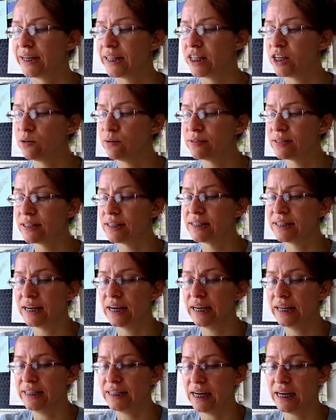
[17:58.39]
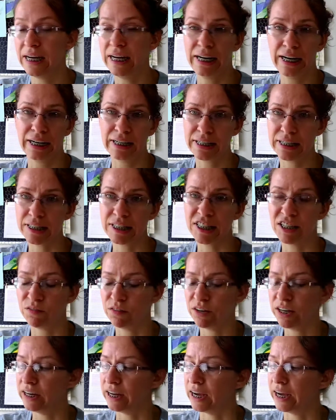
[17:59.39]
there was a study done in
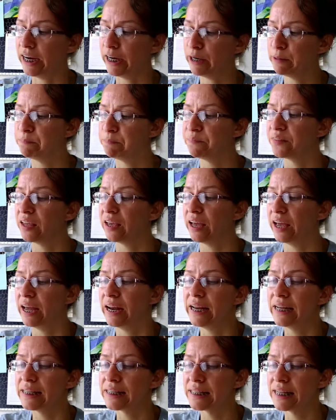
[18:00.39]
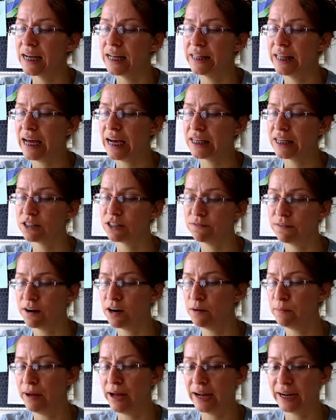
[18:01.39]
1979, and it said that as
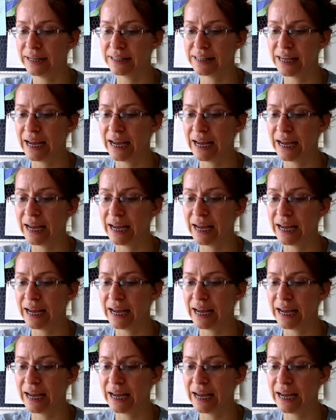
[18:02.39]
far back as